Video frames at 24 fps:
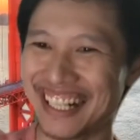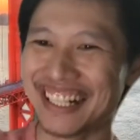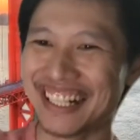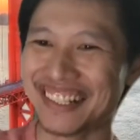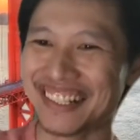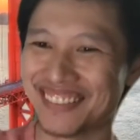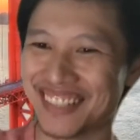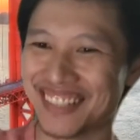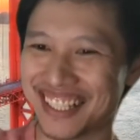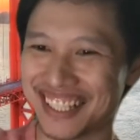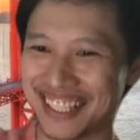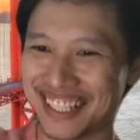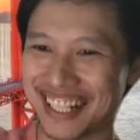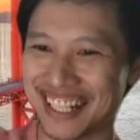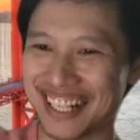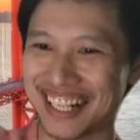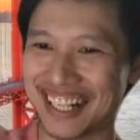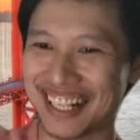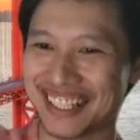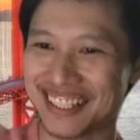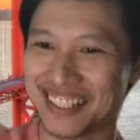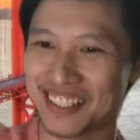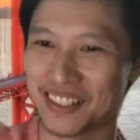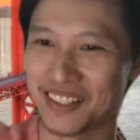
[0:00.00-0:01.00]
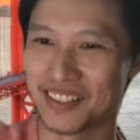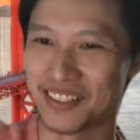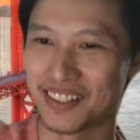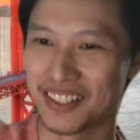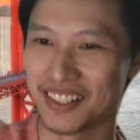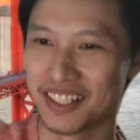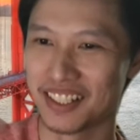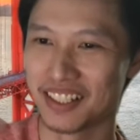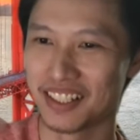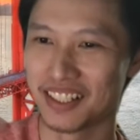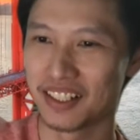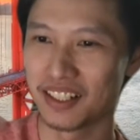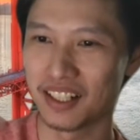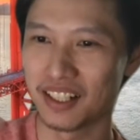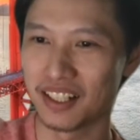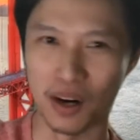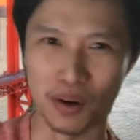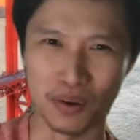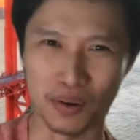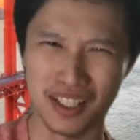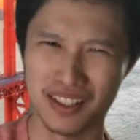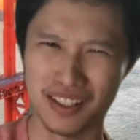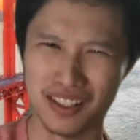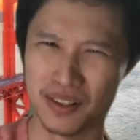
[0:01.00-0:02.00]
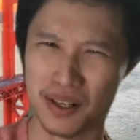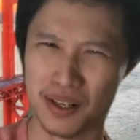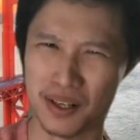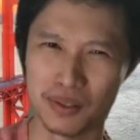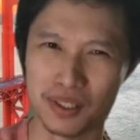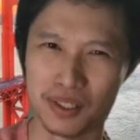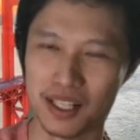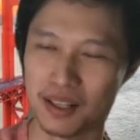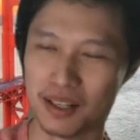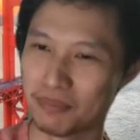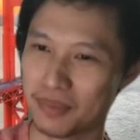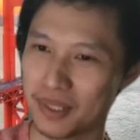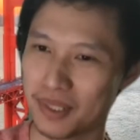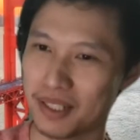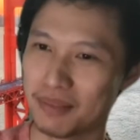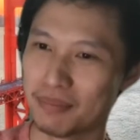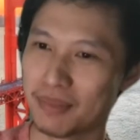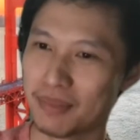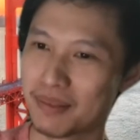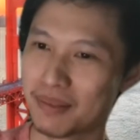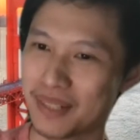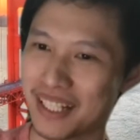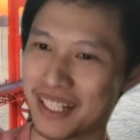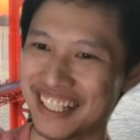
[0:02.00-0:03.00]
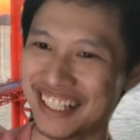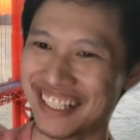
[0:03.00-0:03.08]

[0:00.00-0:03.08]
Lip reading: But yeah, owning your own company maybe.